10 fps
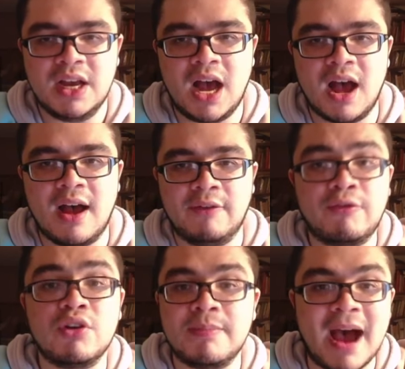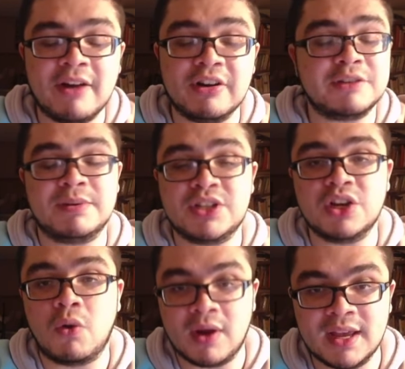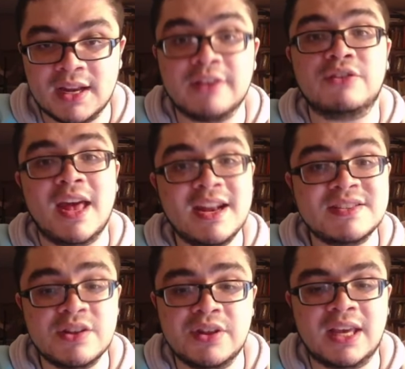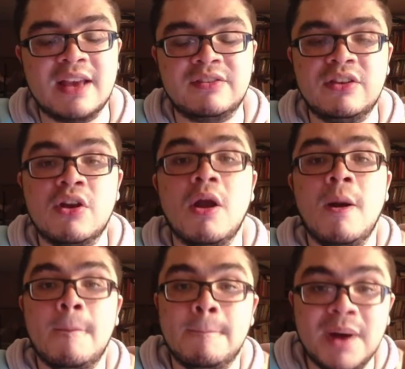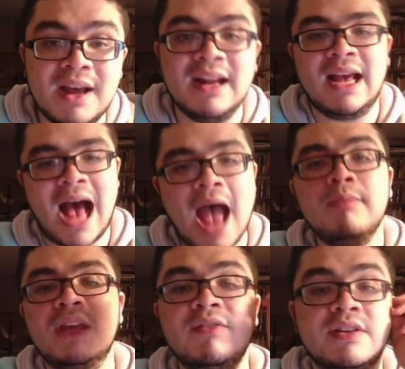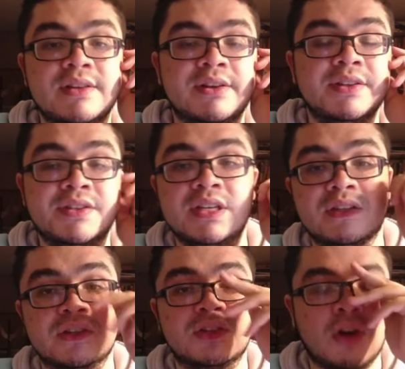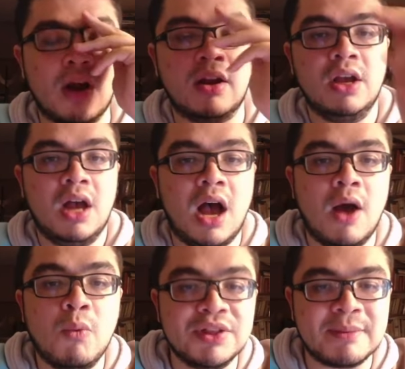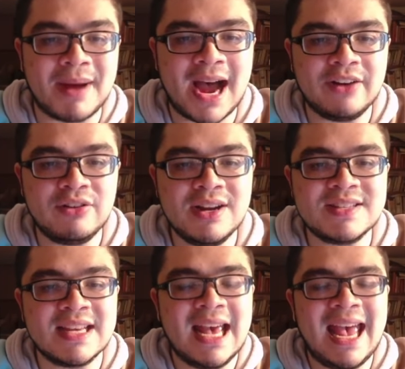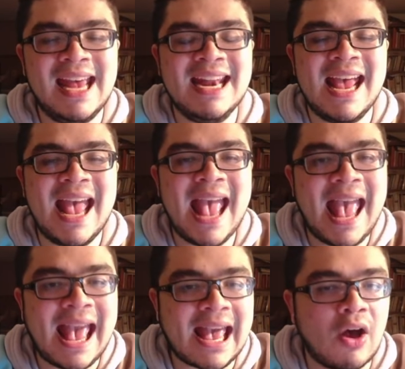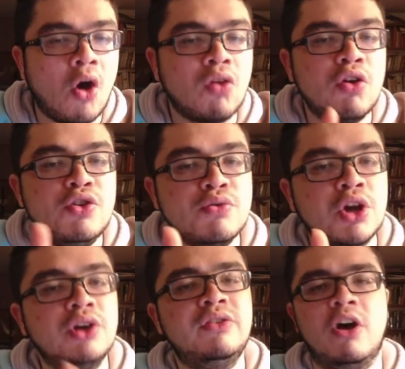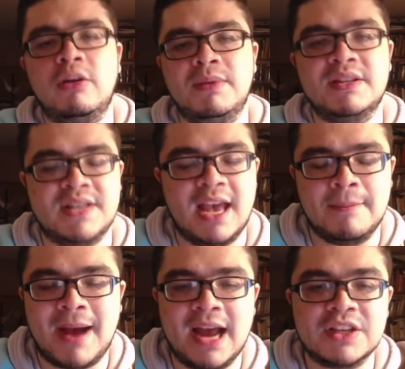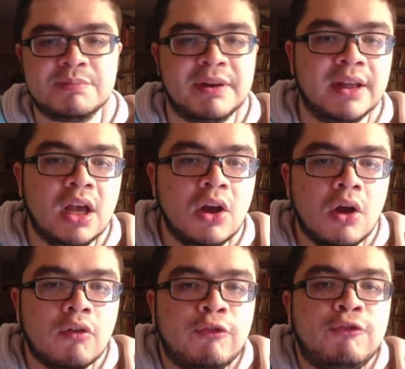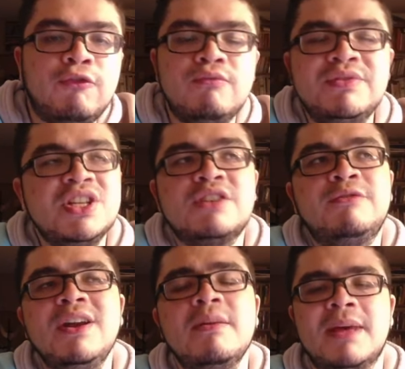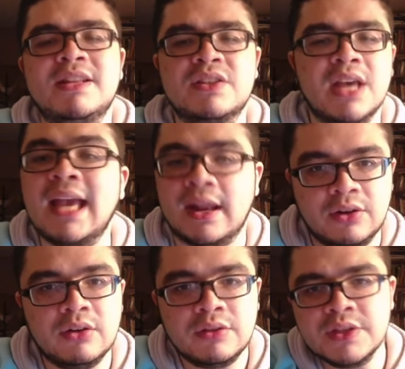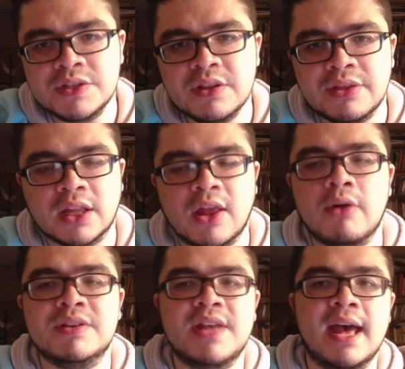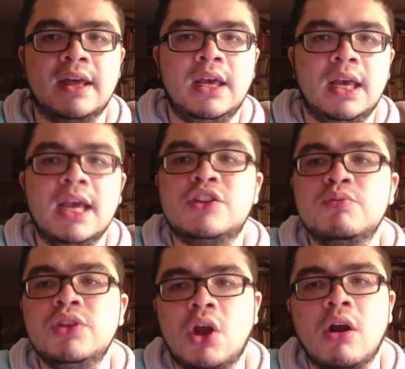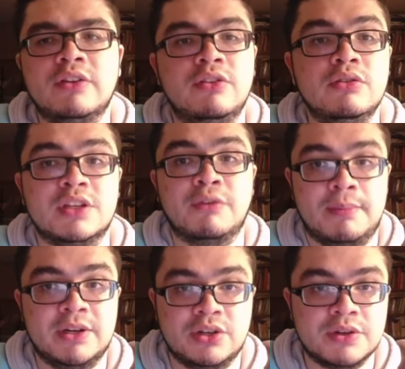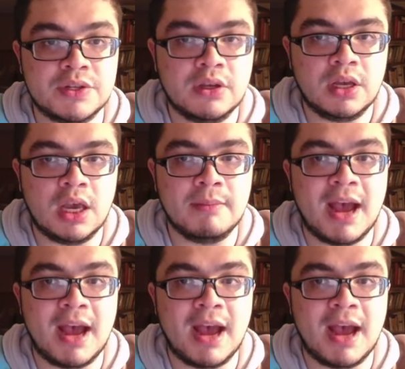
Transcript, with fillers: uh, for the Padres pitching or hitting. So that is still the case here. But I'm giving Dylan Cease a start uh, with the Padres an A, although you could talk me into A-minus. But f- just fundamentally, again, this is the thing, though, is that it's really hard to do this for pitchers. In my